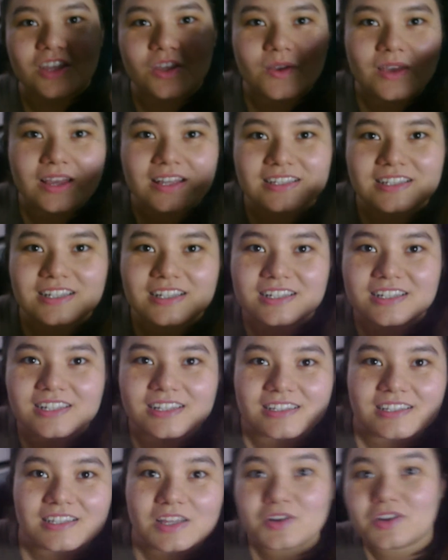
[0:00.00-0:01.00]
you guys need to
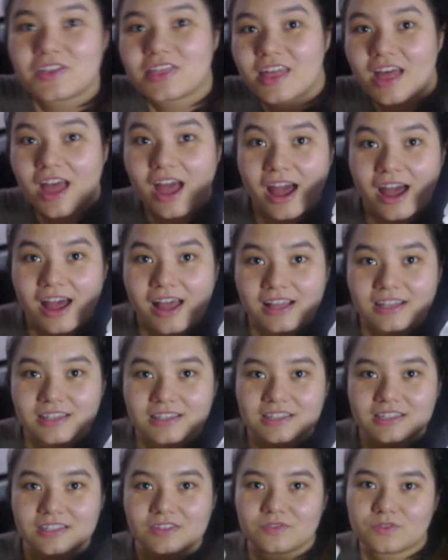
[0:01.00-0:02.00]
consider that
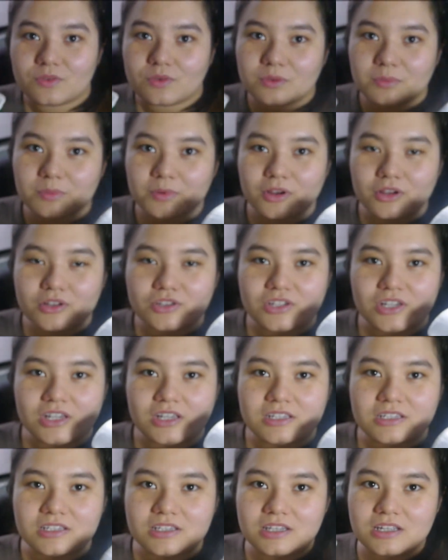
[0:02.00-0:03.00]
if you want to
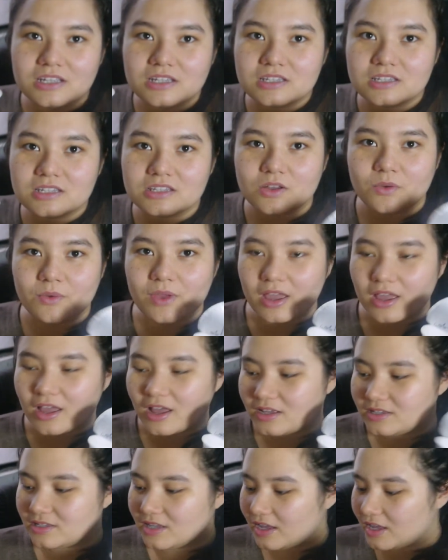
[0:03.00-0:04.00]
purchase this. Okay,
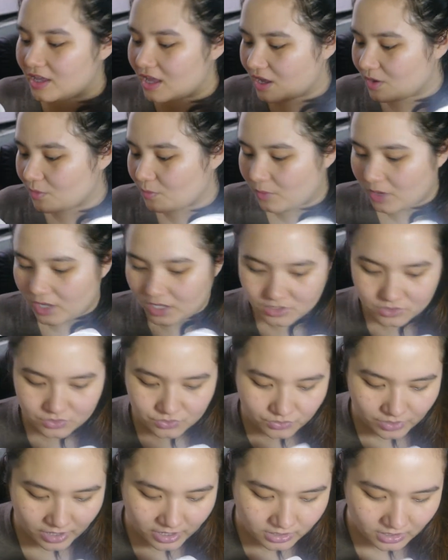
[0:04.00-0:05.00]
guys, I can't wait to
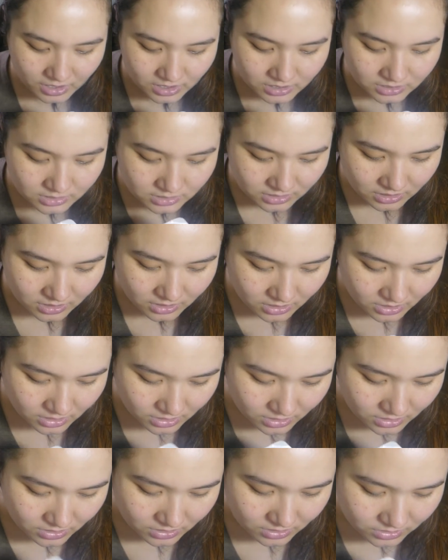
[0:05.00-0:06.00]
try these.
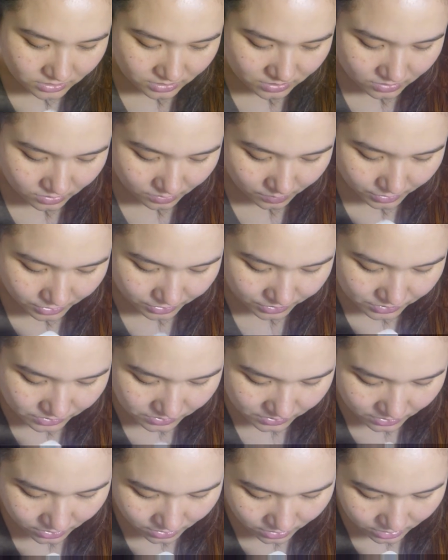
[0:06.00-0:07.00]
So, we're
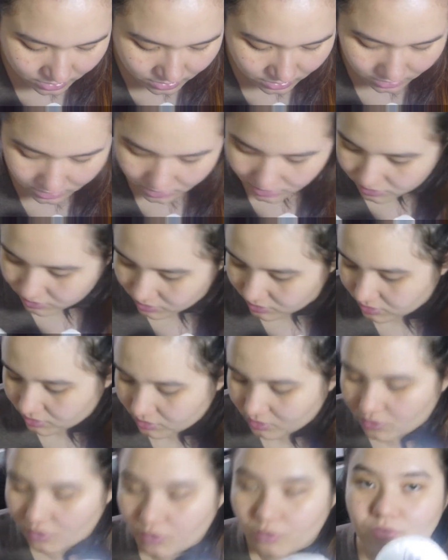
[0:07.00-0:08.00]
just gonna
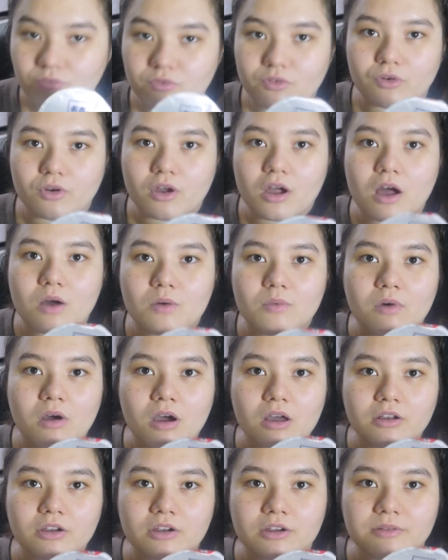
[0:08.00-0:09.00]
go for hot
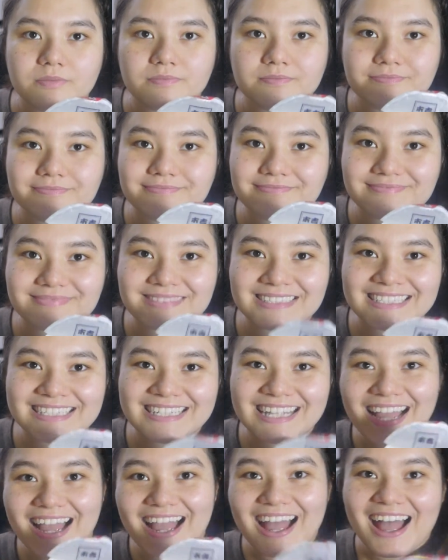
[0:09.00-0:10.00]
water.
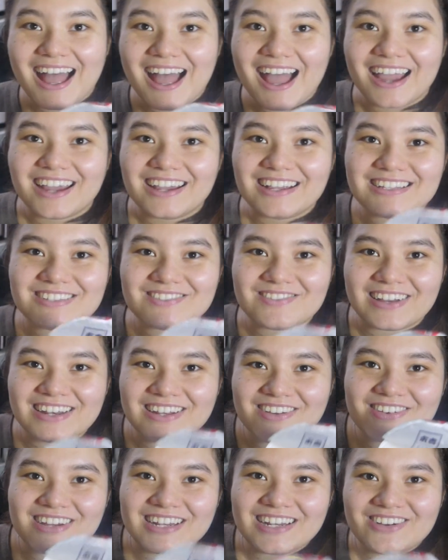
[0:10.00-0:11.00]
Are you guys
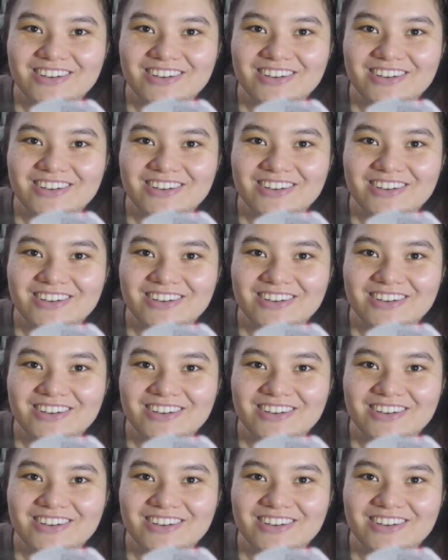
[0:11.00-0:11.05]
ready?